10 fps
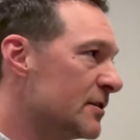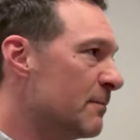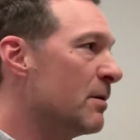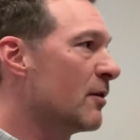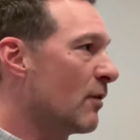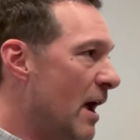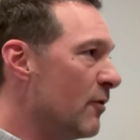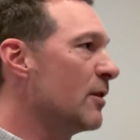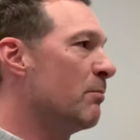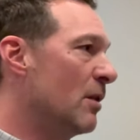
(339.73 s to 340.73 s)
You've been
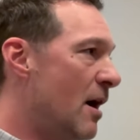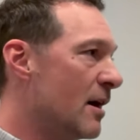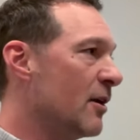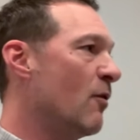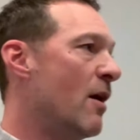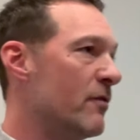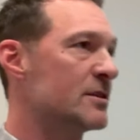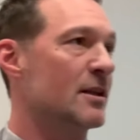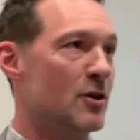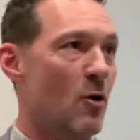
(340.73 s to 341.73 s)
around the block. You
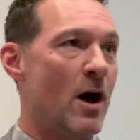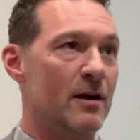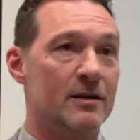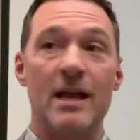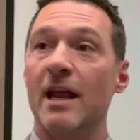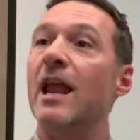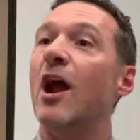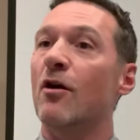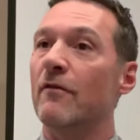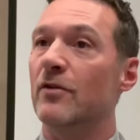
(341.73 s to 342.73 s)
obviously know how to take
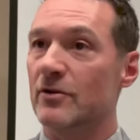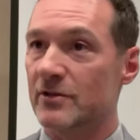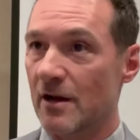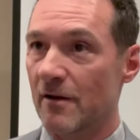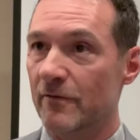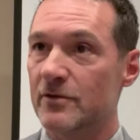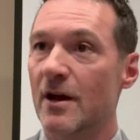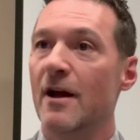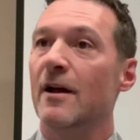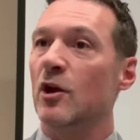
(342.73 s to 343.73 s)
care of yourselves.
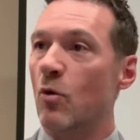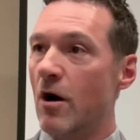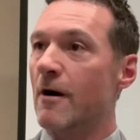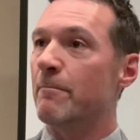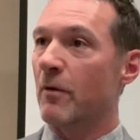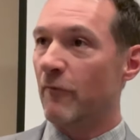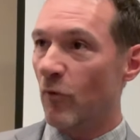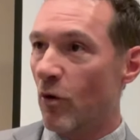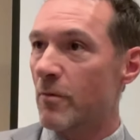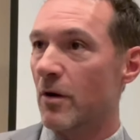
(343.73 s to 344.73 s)
You are a
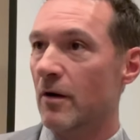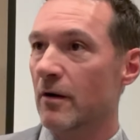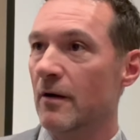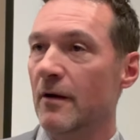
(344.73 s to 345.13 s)
performer.